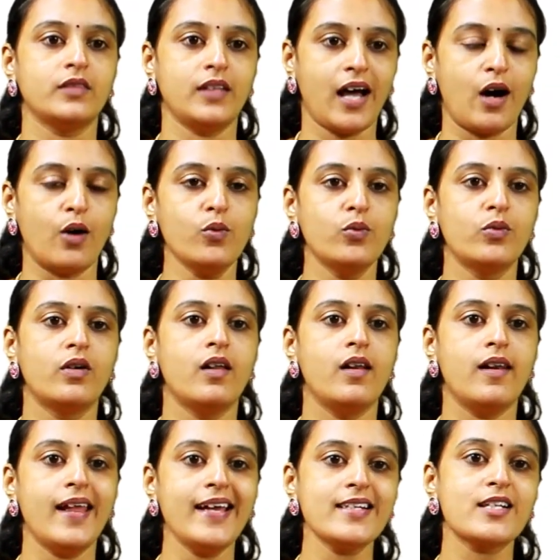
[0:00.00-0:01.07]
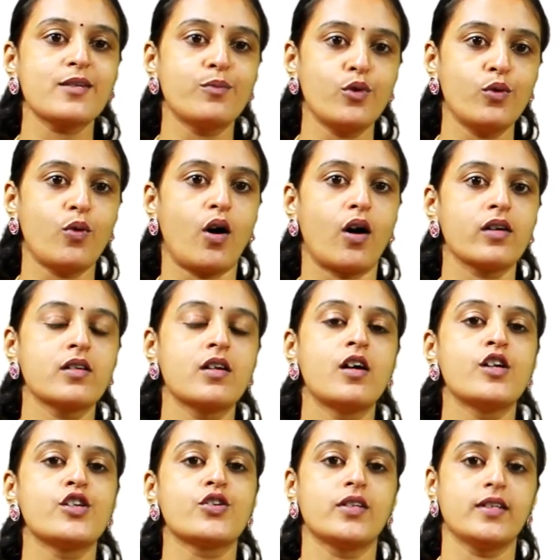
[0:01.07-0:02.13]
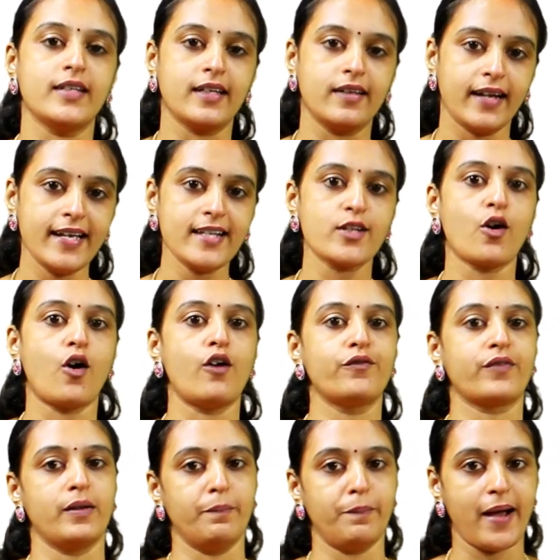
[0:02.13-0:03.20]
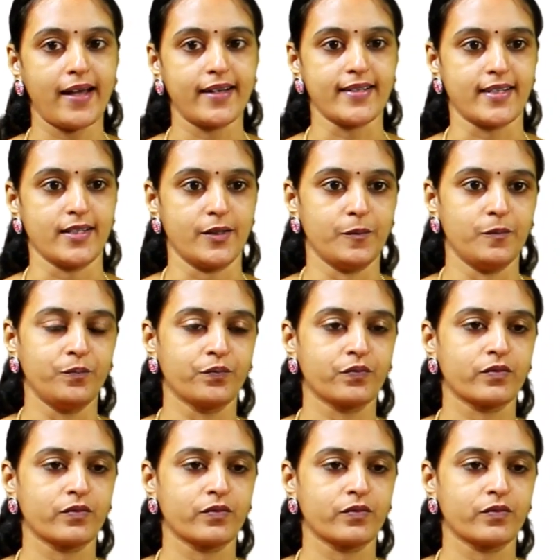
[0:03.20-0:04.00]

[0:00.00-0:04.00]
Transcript: Now, let's move on to the degrees of comparison.